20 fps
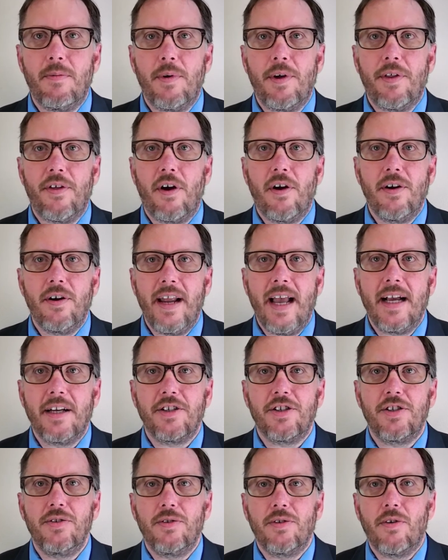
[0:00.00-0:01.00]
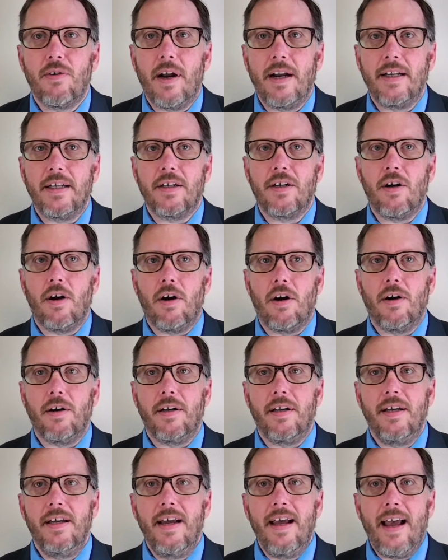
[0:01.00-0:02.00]
with our national credit card
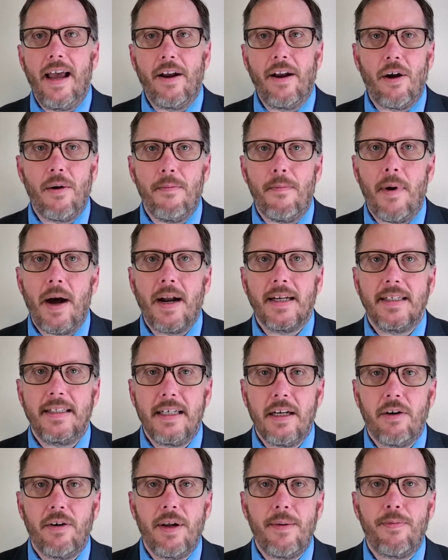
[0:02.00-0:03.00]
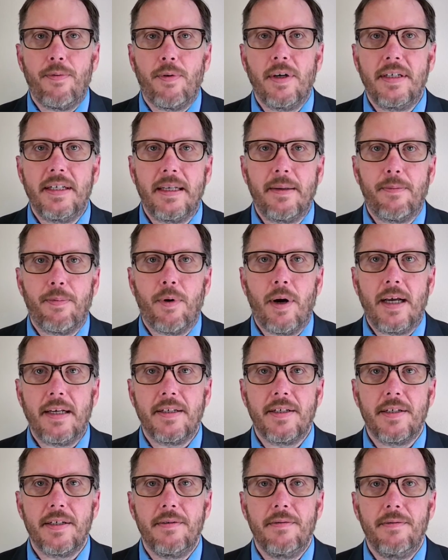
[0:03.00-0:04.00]
and our monetary printing
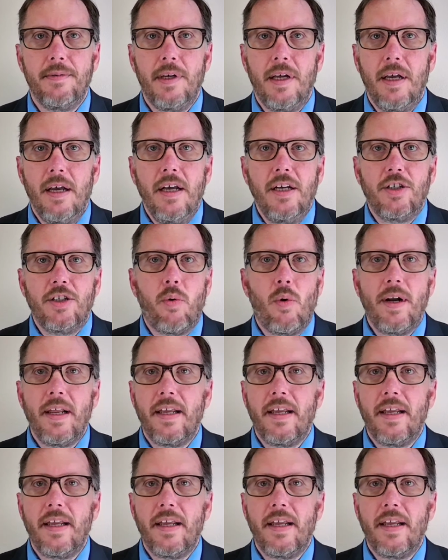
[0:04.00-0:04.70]
press. 20